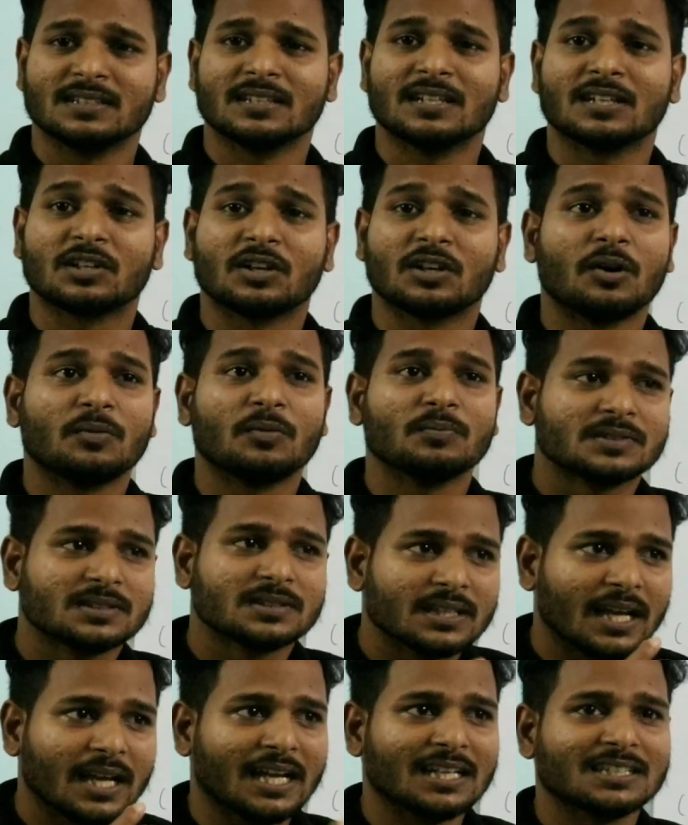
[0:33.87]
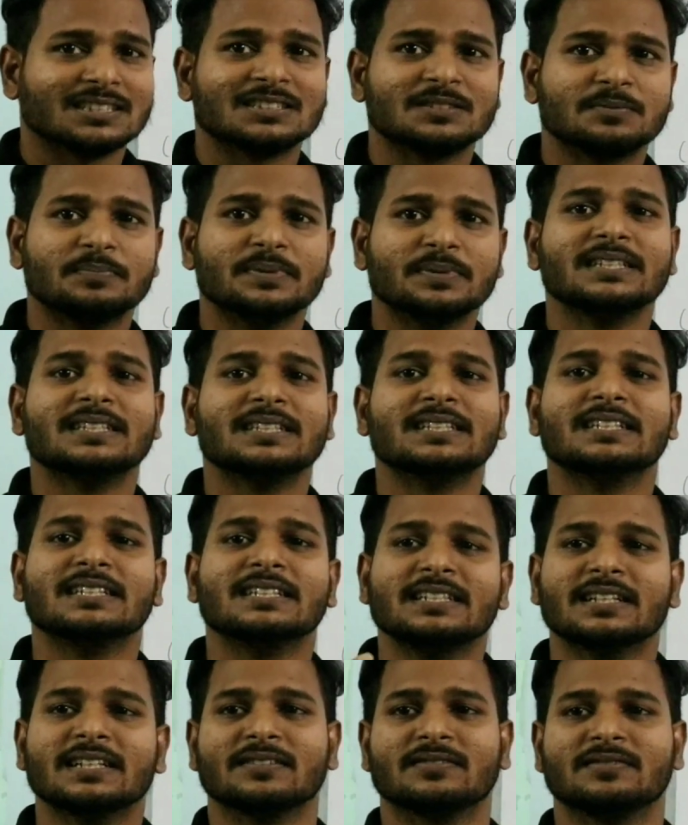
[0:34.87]
the terms s, p,
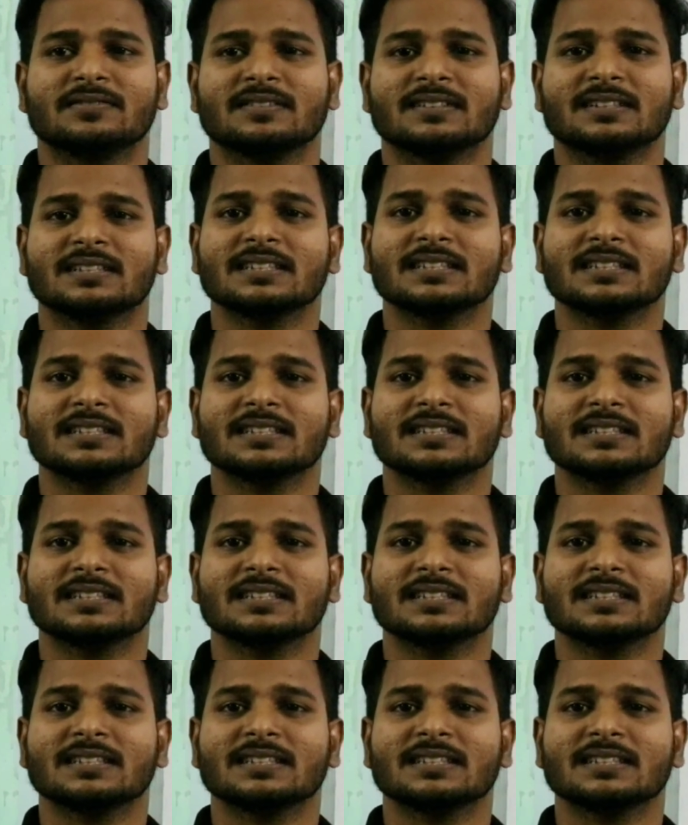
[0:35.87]
d, l.